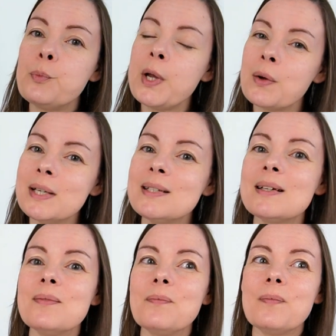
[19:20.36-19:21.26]
to be
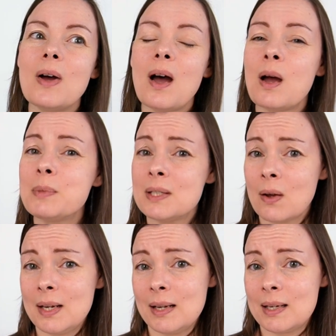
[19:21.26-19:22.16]
honest, I'm
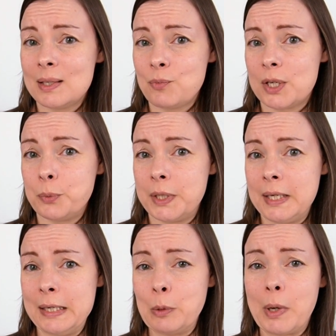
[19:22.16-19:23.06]
slightly less impressed with the
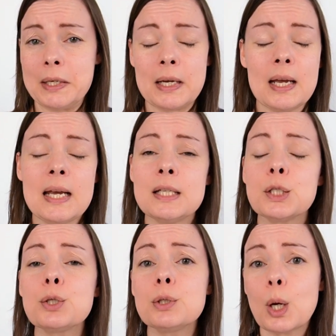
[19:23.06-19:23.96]
needle minder.
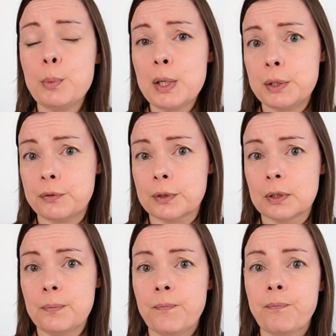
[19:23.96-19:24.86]
It's so
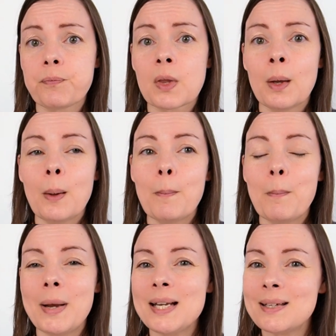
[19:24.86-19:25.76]
beautiful,
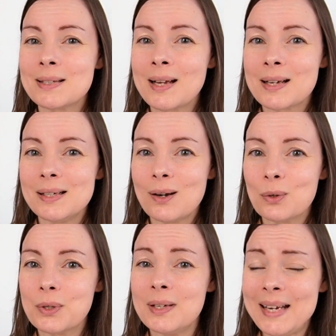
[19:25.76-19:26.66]
but it doesn't actually
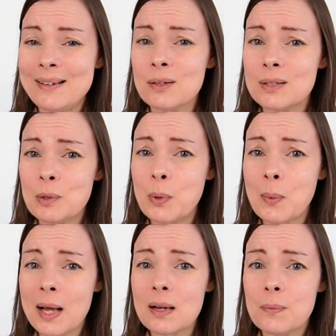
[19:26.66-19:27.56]
hold the needle super
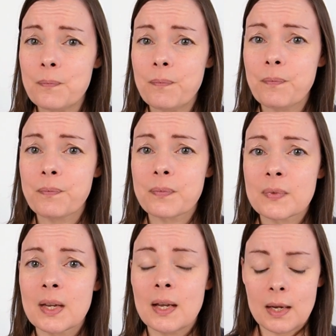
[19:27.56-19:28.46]
well.
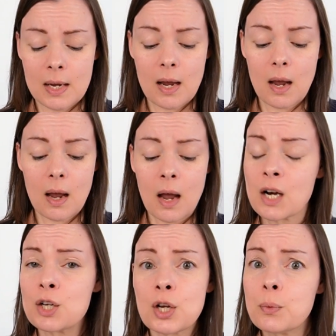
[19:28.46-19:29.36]

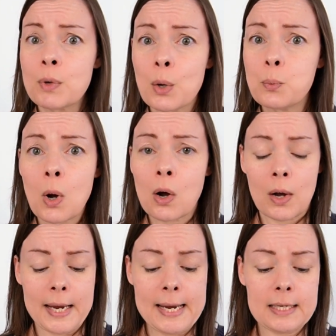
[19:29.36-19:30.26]
And I don't know
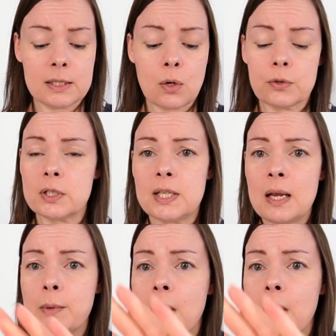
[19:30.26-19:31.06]
why. It's got the same